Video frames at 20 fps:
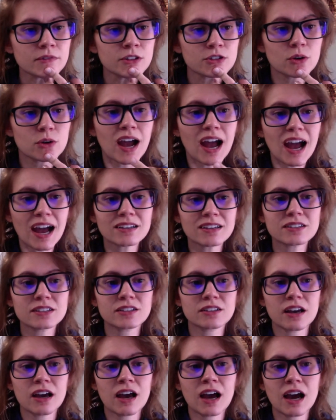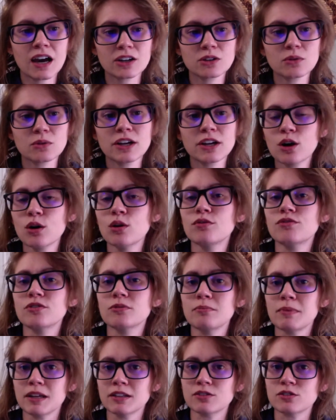so ask, how do I know if
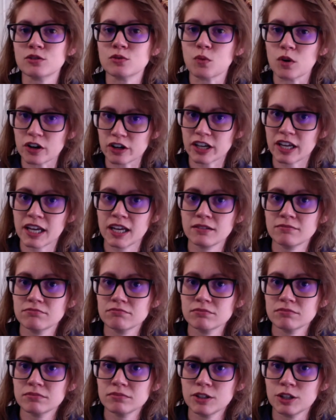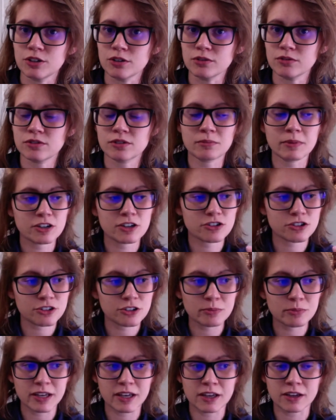the meds are working? To make sure
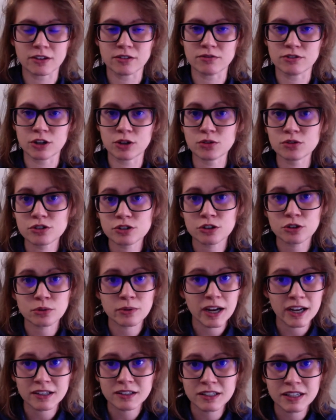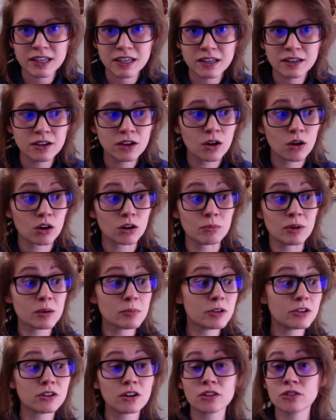you're being dosed correctly, or
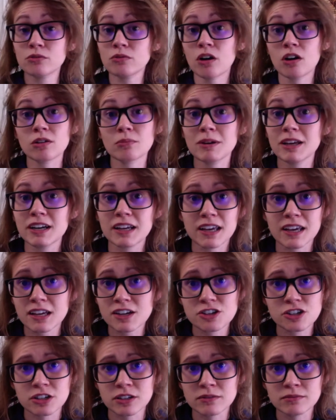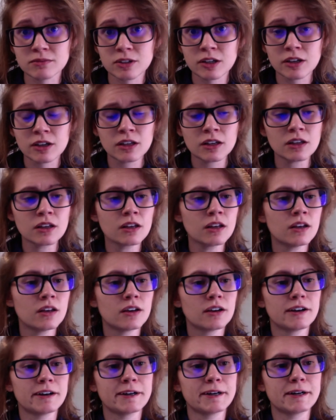maybe you're on the wrong medication.
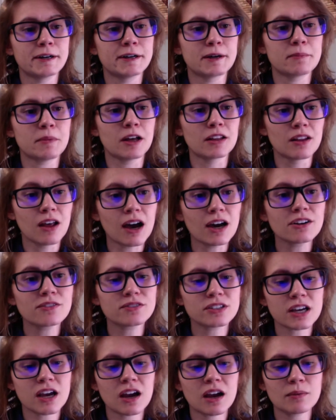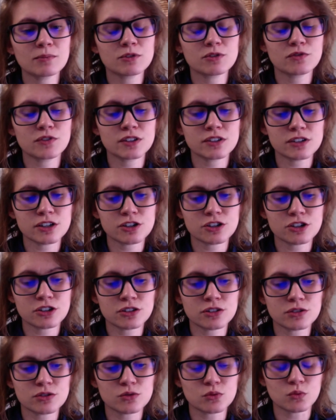A lot of times,
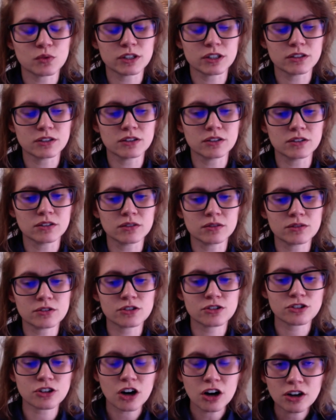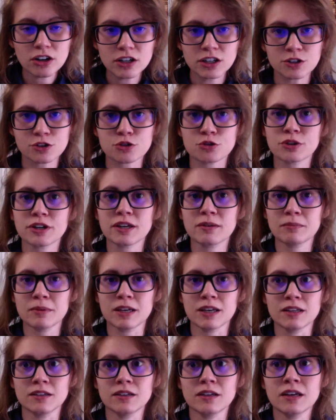physicians will start a
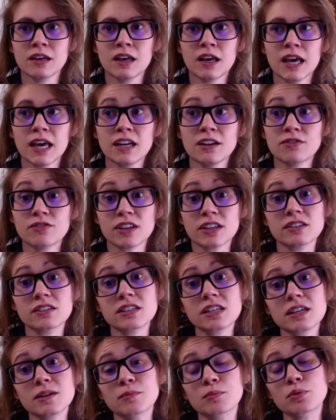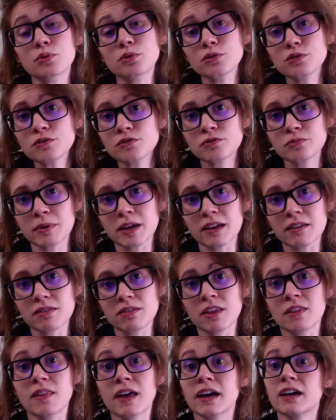treatment, and if they see
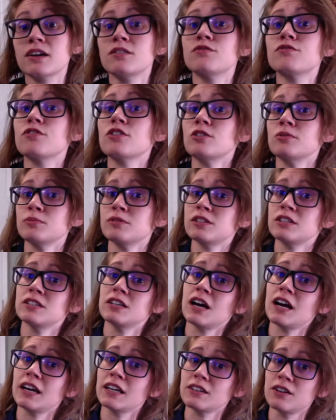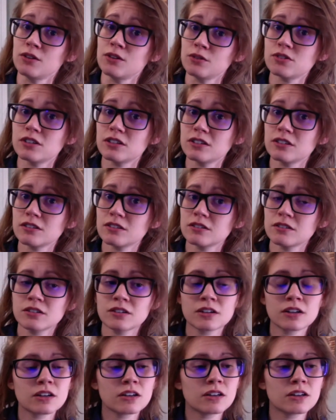improvement, then that confirms the diagnosis.